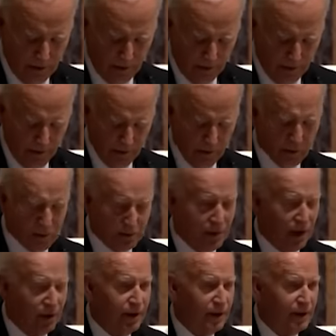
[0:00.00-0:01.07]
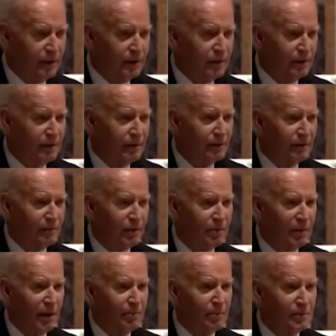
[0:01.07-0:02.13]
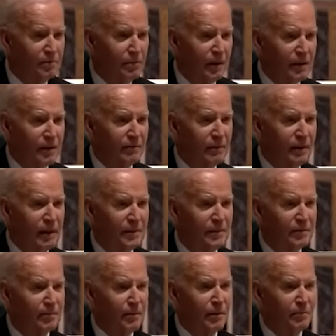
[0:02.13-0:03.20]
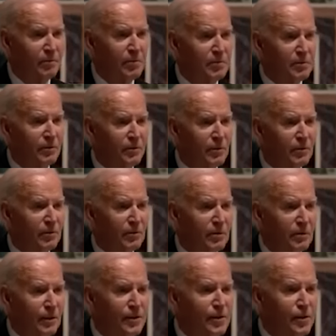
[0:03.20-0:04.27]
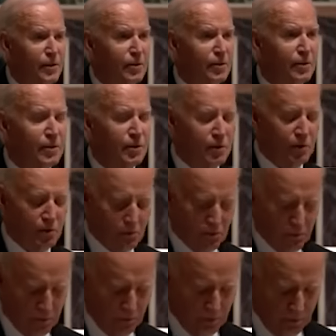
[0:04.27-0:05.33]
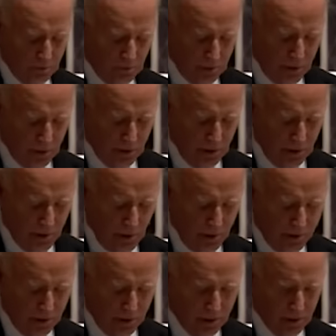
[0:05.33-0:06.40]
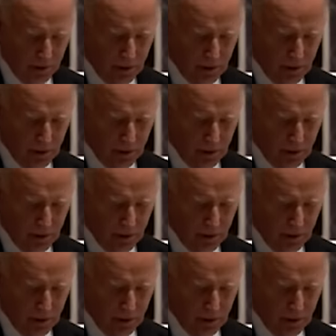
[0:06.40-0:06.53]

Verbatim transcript: Literally, there was nothing, from my perspective, and I suspect most of you, that she couldn't do. Nothing.